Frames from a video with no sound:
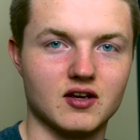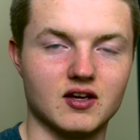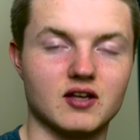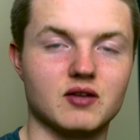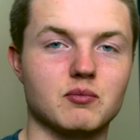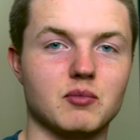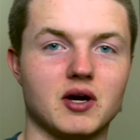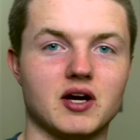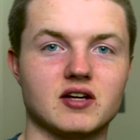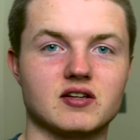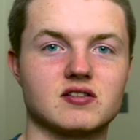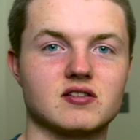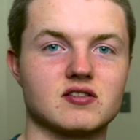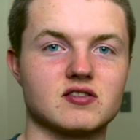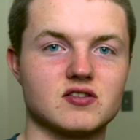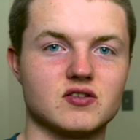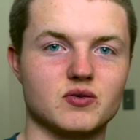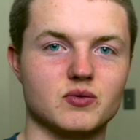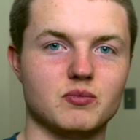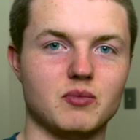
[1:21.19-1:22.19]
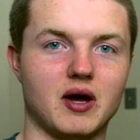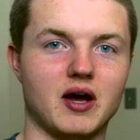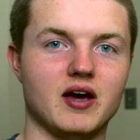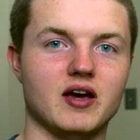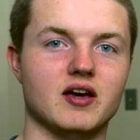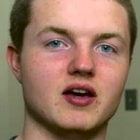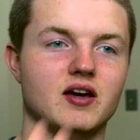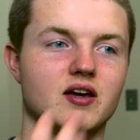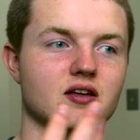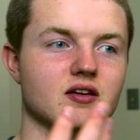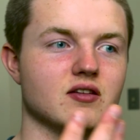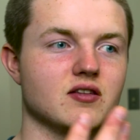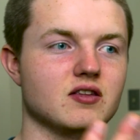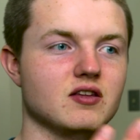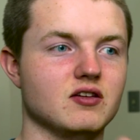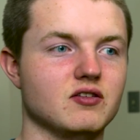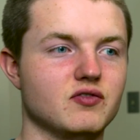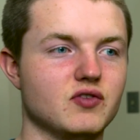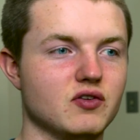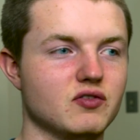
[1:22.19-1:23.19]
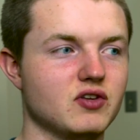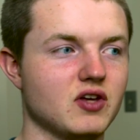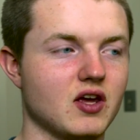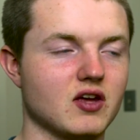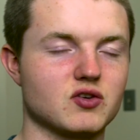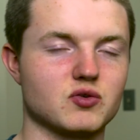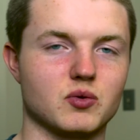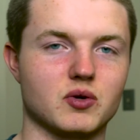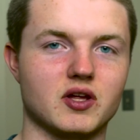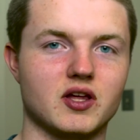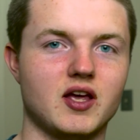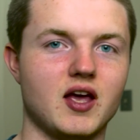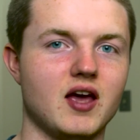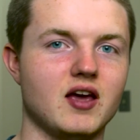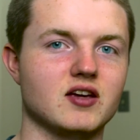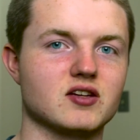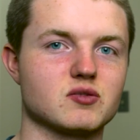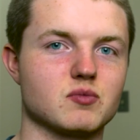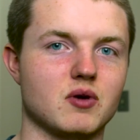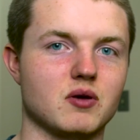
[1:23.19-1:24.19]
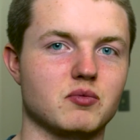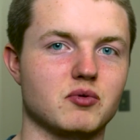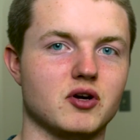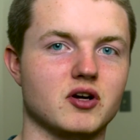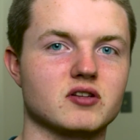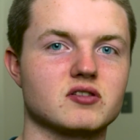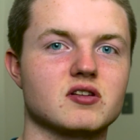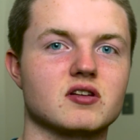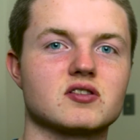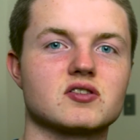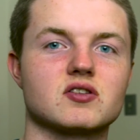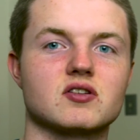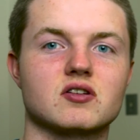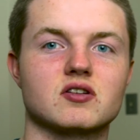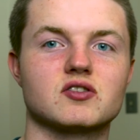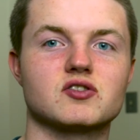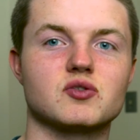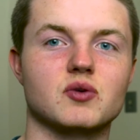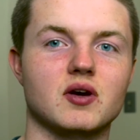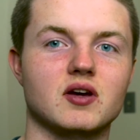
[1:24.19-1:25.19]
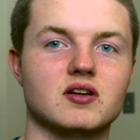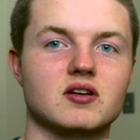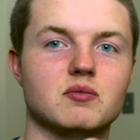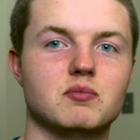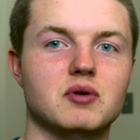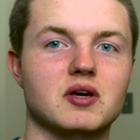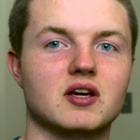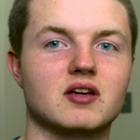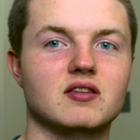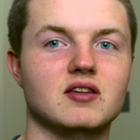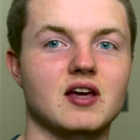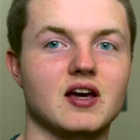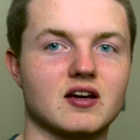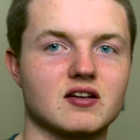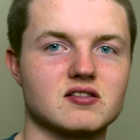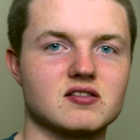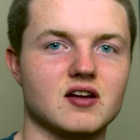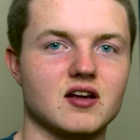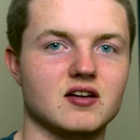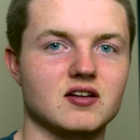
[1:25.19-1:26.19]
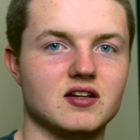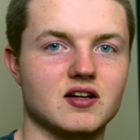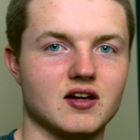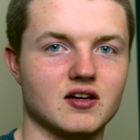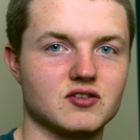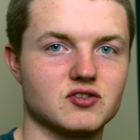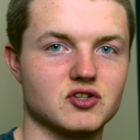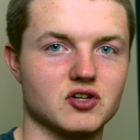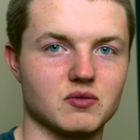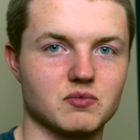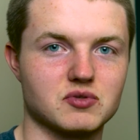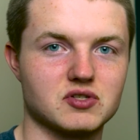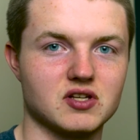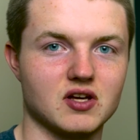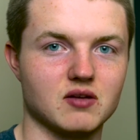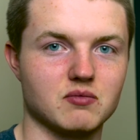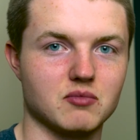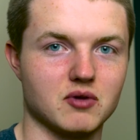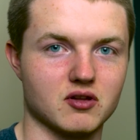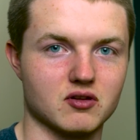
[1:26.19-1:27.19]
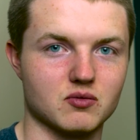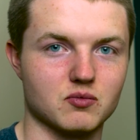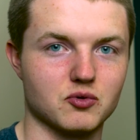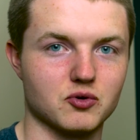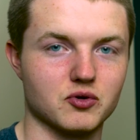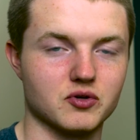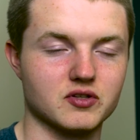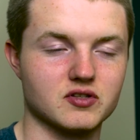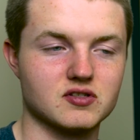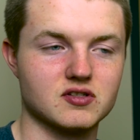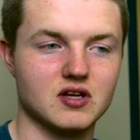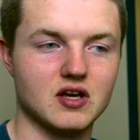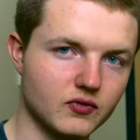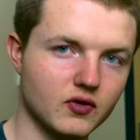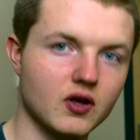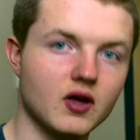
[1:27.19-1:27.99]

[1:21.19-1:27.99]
In my system, I had the 5820K as my processor, so I had to pick the X99 chipset motherboards.